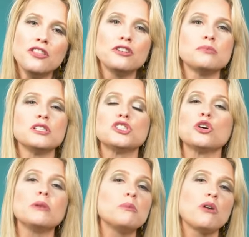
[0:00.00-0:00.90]
There's been
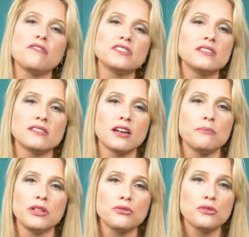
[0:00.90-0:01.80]
so many prophecies that
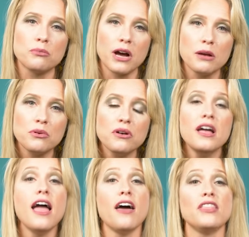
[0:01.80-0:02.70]
have been through the Bible,
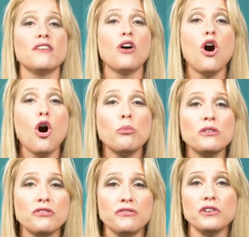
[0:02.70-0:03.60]
and they have all
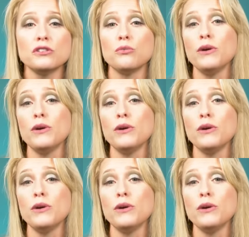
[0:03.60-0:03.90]
been fulfilled.